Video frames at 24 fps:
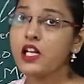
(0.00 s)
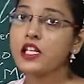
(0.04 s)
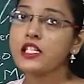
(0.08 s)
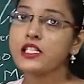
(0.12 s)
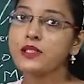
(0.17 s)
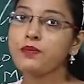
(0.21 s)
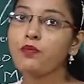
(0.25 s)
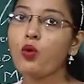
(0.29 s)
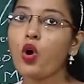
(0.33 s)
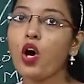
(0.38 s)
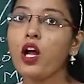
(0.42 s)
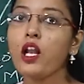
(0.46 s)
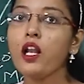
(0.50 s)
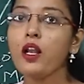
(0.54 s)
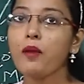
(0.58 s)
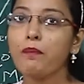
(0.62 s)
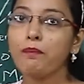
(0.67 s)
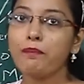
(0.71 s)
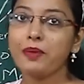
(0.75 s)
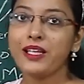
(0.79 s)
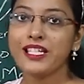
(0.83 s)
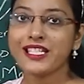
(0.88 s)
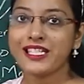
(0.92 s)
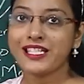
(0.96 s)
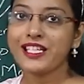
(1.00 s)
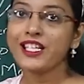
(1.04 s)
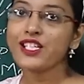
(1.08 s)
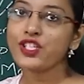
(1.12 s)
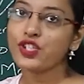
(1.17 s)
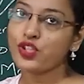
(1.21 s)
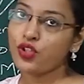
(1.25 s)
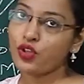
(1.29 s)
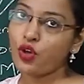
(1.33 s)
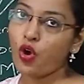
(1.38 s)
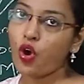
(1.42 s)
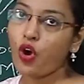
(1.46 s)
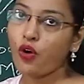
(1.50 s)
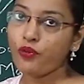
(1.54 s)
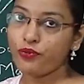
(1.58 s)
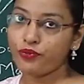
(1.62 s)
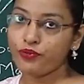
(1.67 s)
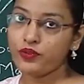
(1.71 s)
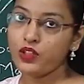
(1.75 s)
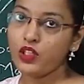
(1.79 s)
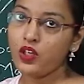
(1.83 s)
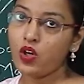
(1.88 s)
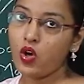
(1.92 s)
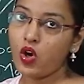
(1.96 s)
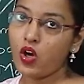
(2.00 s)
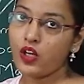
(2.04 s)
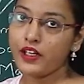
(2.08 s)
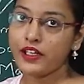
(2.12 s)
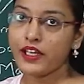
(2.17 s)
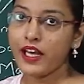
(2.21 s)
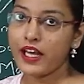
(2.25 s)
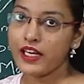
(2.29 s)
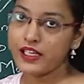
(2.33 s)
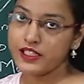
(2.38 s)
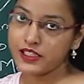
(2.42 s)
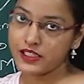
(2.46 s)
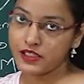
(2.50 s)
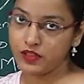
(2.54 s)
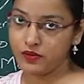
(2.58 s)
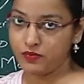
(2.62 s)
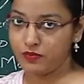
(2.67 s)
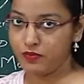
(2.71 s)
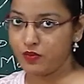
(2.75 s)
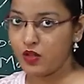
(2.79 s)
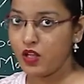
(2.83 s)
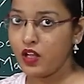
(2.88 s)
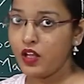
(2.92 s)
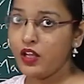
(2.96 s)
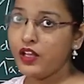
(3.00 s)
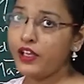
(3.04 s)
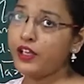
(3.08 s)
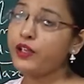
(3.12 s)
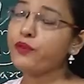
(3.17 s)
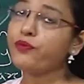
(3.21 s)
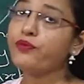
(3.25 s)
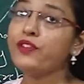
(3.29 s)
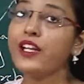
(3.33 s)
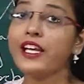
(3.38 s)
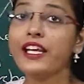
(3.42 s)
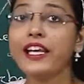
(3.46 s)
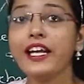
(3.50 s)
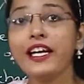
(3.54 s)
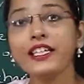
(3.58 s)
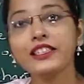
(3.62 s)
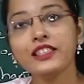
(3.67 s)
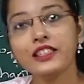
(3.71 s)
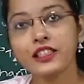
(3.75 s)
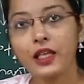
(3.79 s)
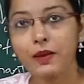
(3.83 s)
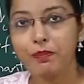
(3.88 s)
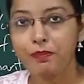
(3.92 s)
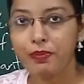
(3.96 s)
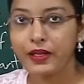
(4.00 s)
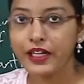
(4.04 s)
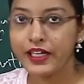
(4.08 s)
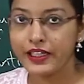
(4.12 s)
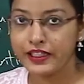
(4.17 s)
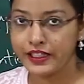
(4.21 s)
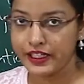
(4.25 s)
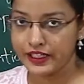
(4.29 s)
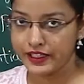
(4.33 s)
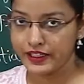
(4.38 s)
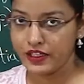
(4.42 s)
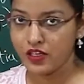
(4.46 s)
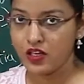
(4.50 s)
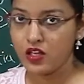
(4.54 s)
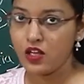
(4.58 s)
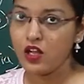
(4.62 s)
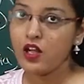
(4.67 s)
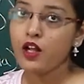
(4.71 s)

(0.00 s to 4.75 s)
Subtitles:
Small pieces of the organism, if they get separated,